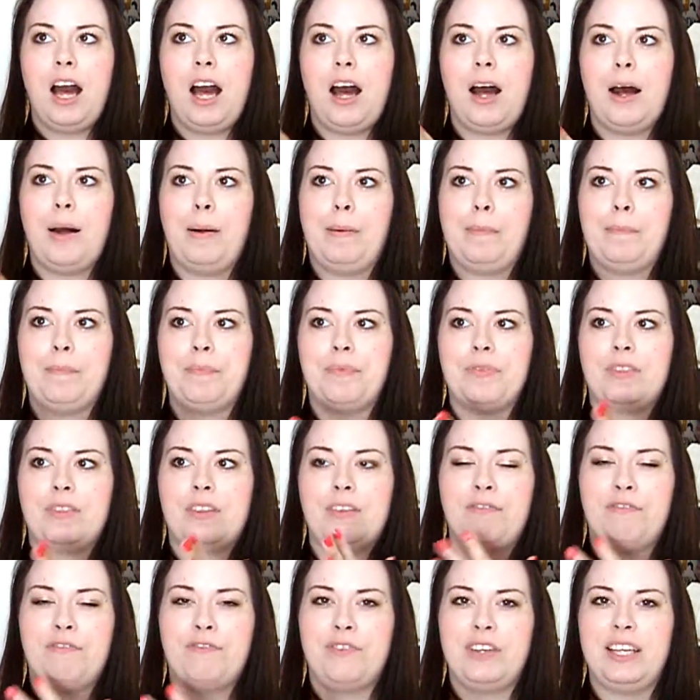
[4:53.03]

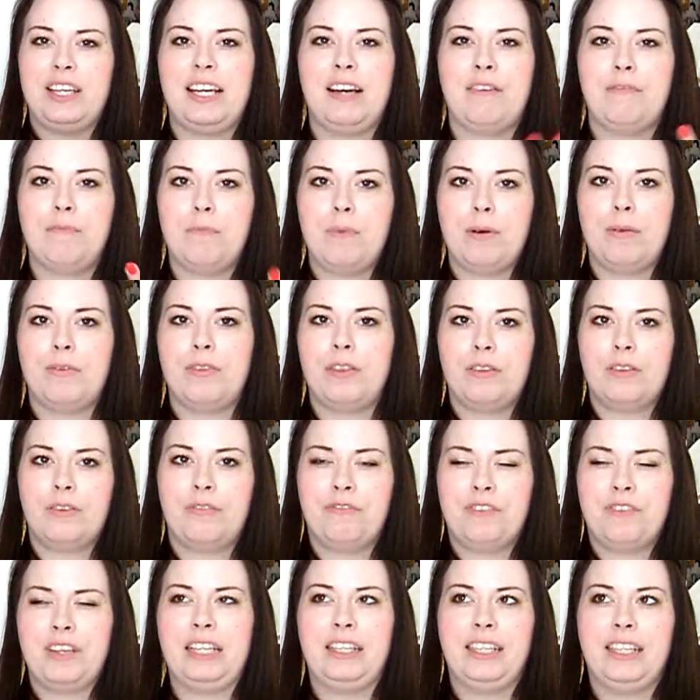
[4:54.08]
the
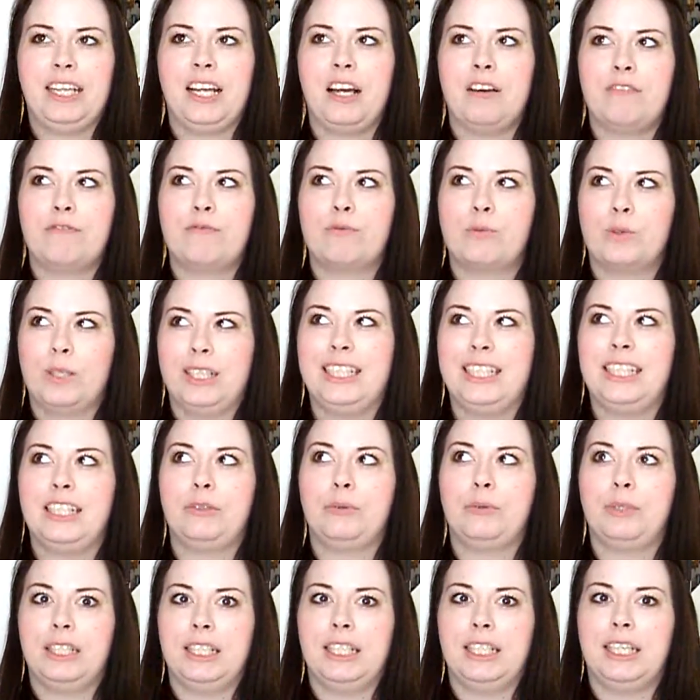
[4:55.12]
feeling of really,
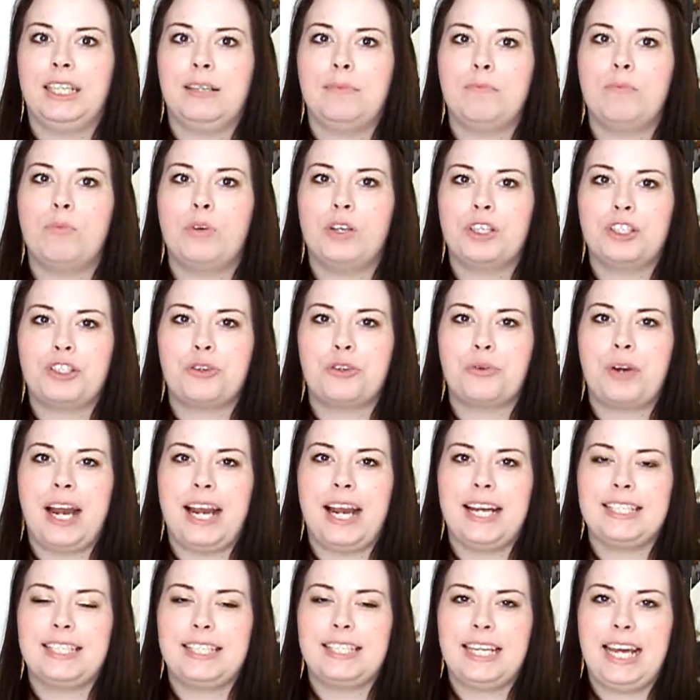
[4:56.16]
really
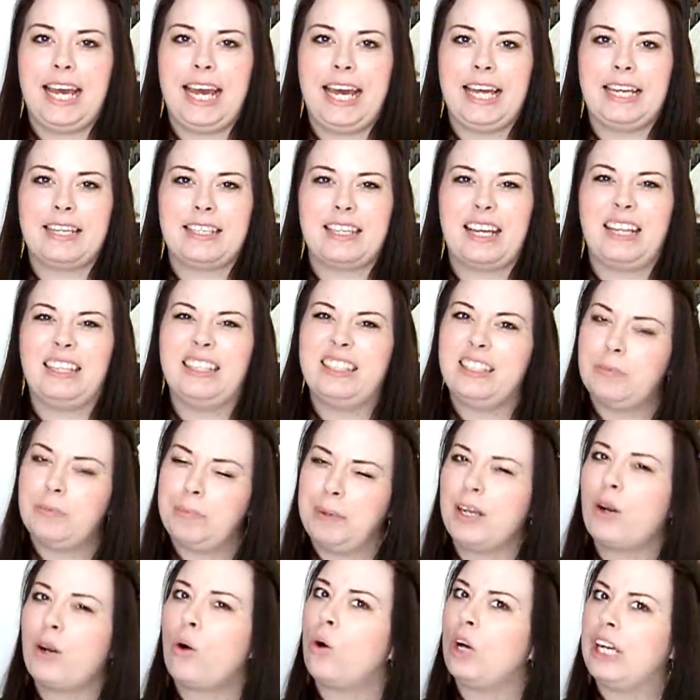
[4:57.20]
moisturized and a little
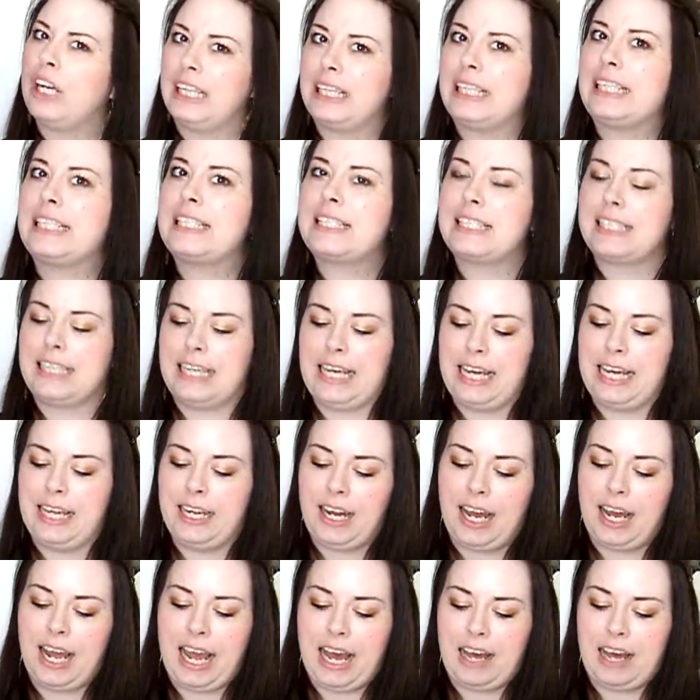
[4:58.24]
bit oily
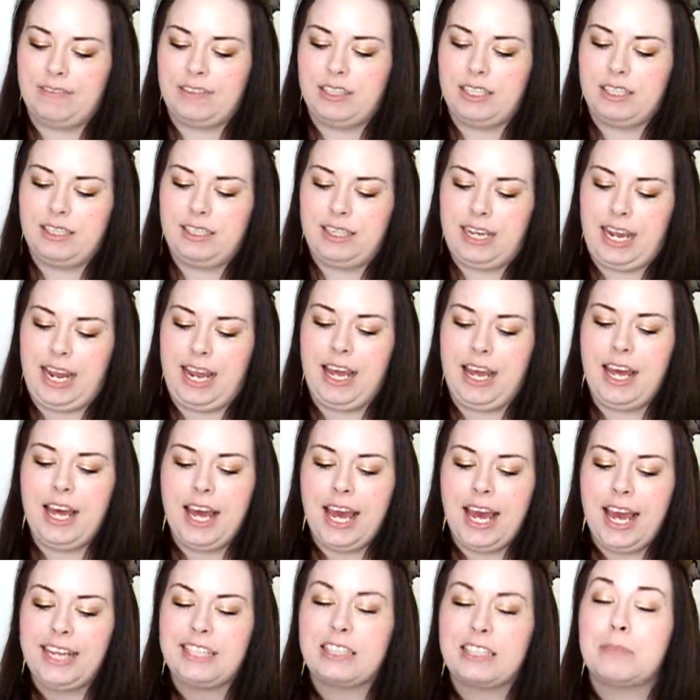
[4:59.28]
skin, I have to say.
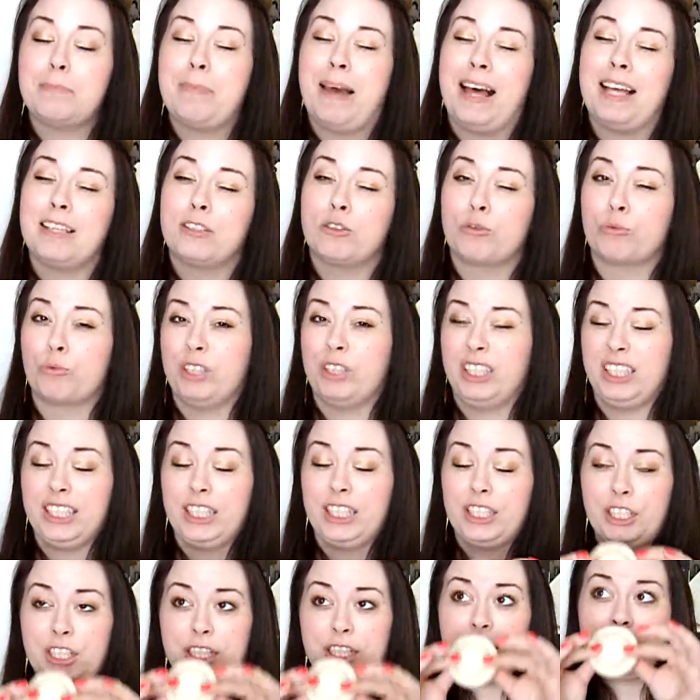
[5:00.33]
It smells
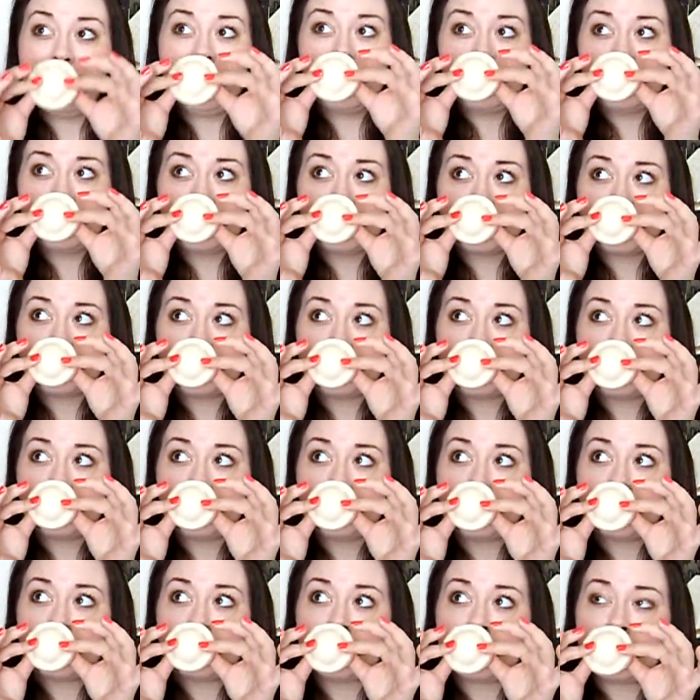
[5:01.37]
really good.
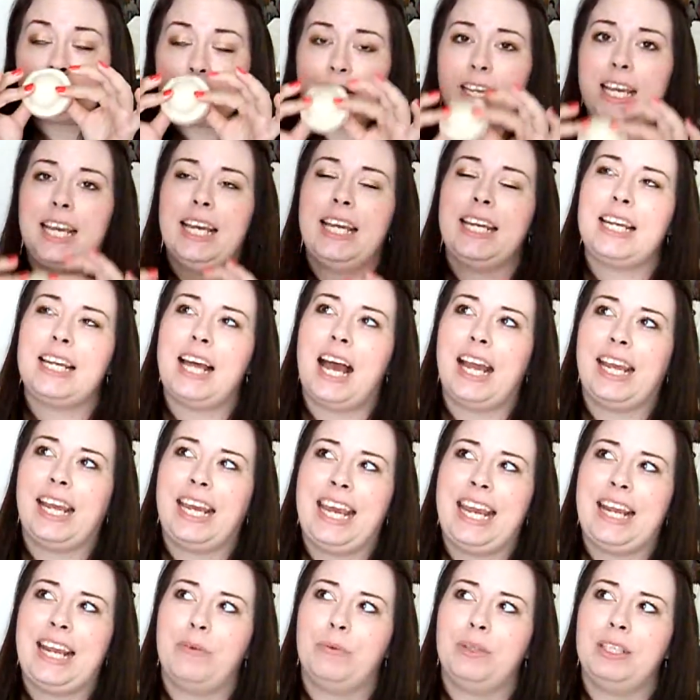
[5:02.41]

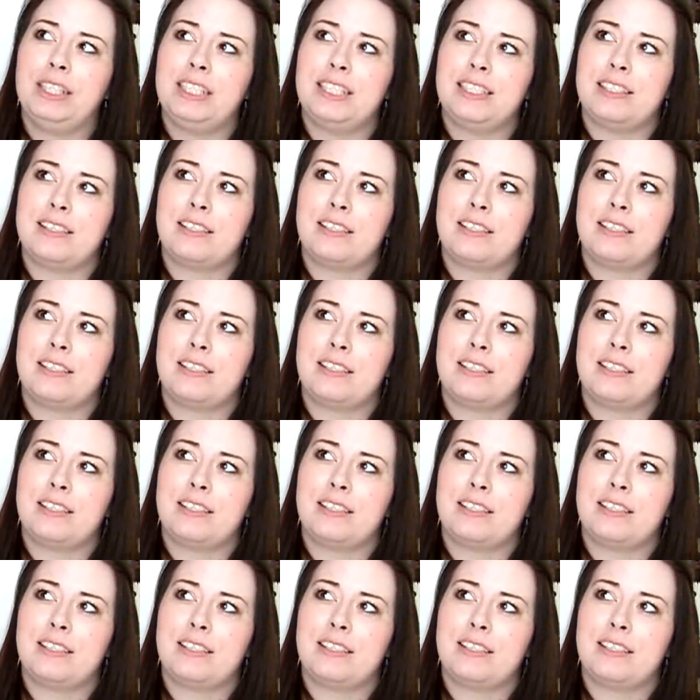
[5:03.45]
I can't really